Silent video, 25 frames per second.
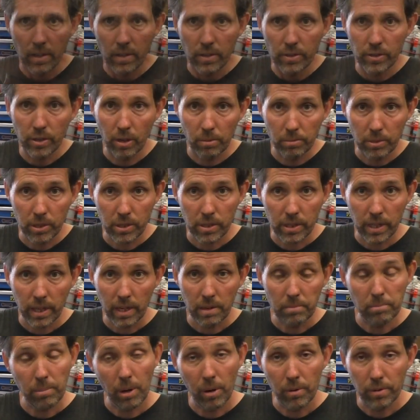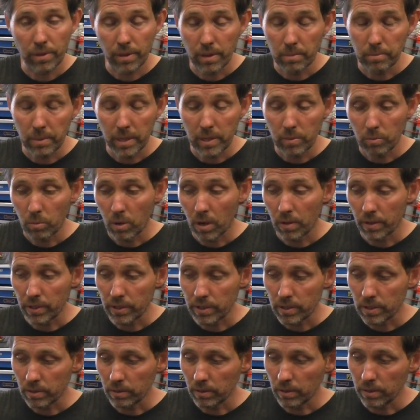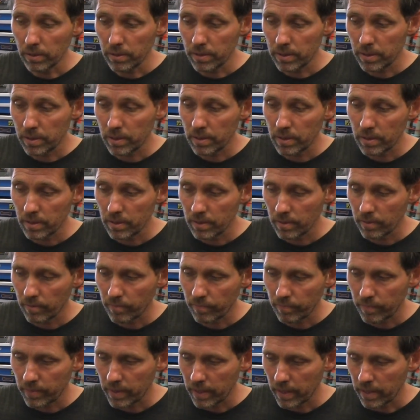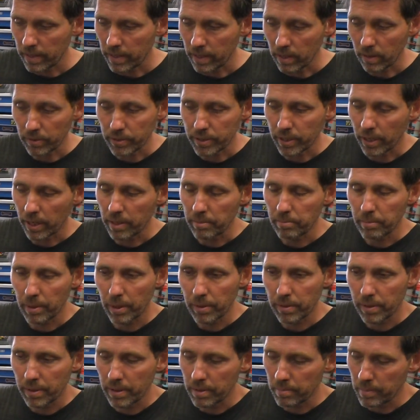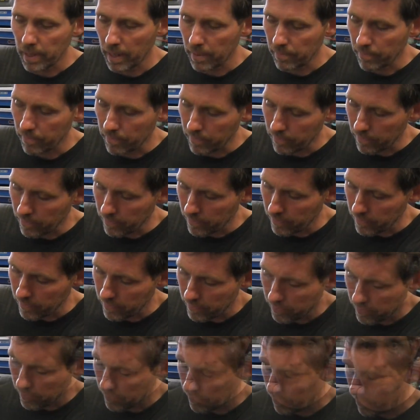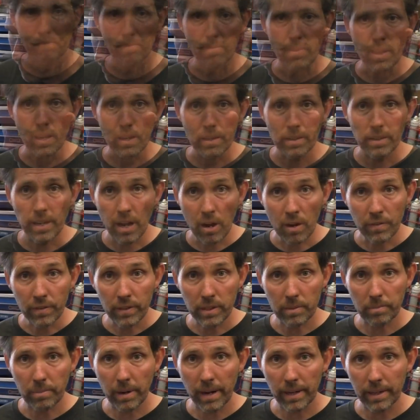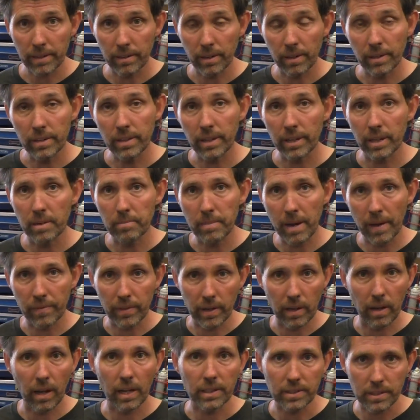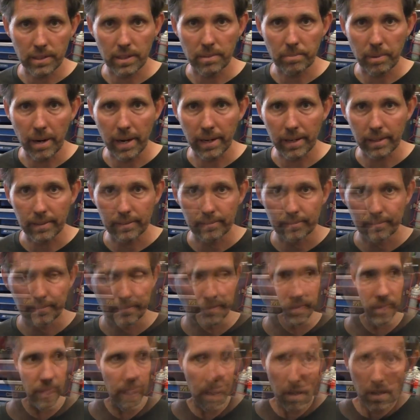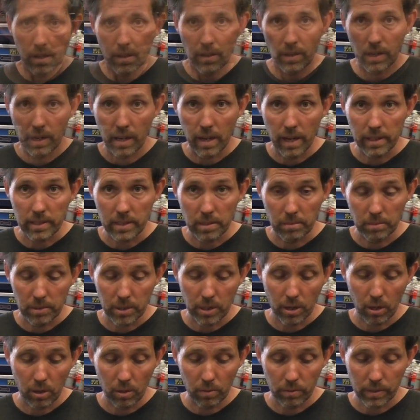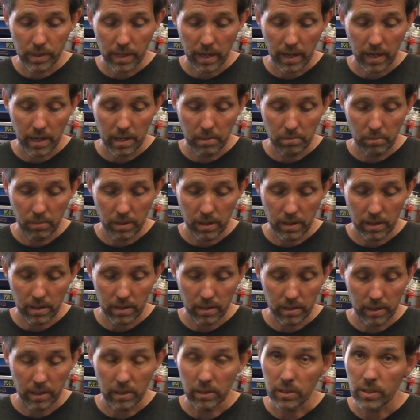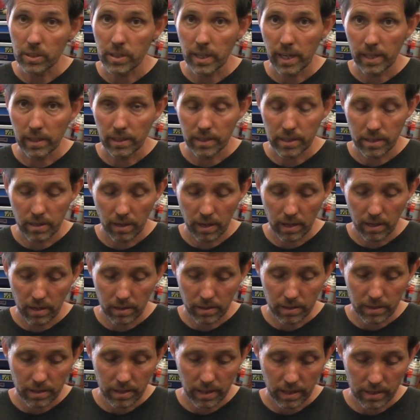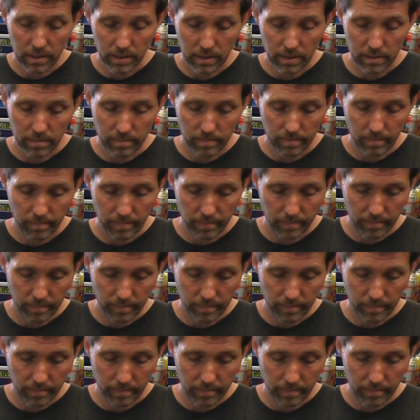So I'm just getting both of them in while they're still loose, and then I'll tighten both of them up. Now I've got the bracket on, I'm going to mount the lights to the bracket. The lights themselves came with little stainless nylocks, so that's good.